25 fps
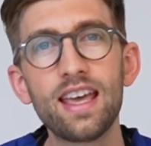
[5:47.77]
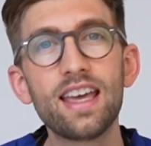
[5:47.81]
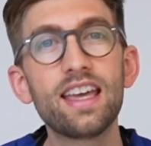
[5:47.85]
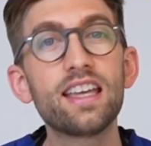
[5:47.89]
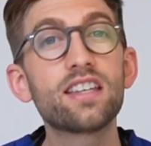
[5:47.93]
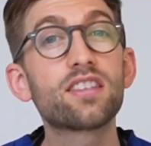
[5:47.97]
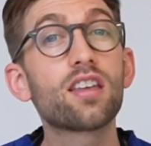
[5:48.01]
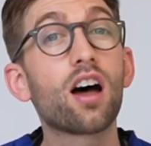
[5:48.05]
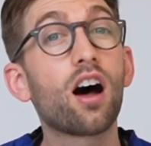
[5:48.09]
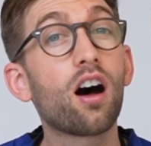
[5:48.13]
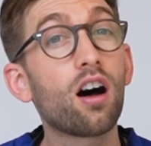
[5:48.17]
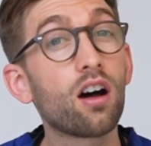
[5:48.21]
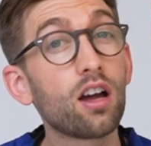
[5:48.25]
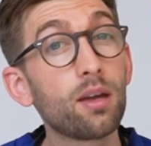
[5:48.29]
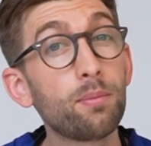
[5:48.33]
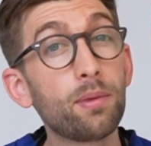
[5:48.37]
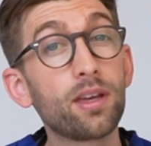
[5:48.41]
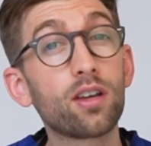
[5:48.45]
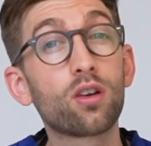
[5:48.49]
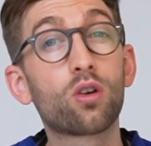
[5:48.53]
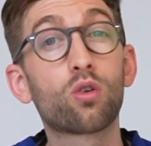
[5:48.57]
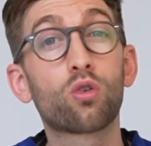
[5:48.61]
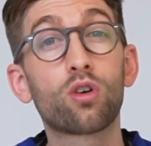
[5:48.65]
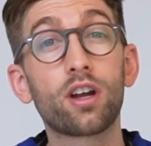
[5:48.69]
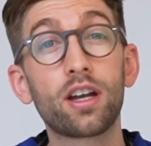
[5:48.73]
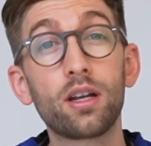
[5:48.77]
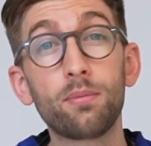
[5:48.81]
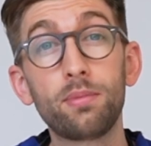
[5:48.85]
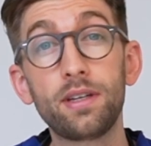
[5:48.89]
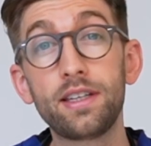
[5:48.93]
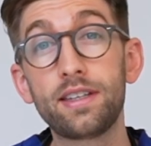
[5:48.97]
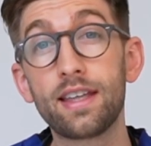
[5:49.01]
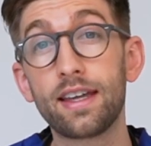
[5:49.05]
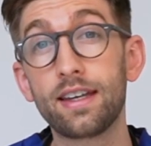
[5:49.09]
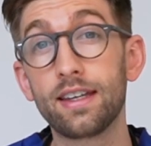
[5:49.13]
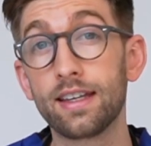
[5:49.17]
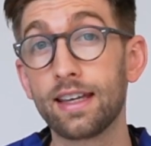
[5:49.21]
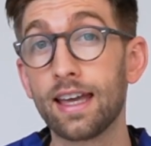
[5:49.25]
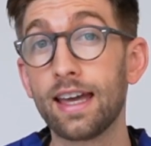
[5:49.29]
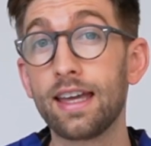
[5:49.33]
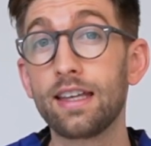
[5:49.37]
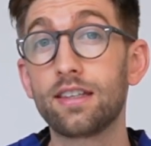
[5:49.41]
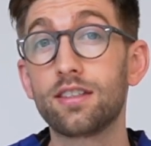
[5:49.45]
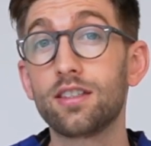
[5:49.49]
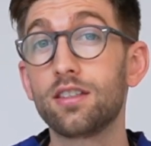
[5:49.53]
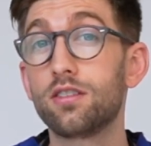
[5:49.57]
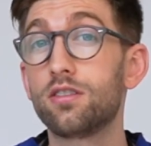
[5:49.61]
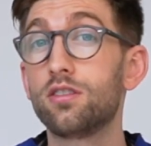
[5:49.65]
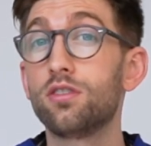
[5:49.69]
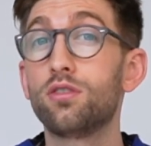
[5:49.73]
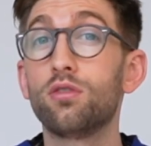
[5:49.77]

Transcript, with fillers: is that I'm incredibly dedicated to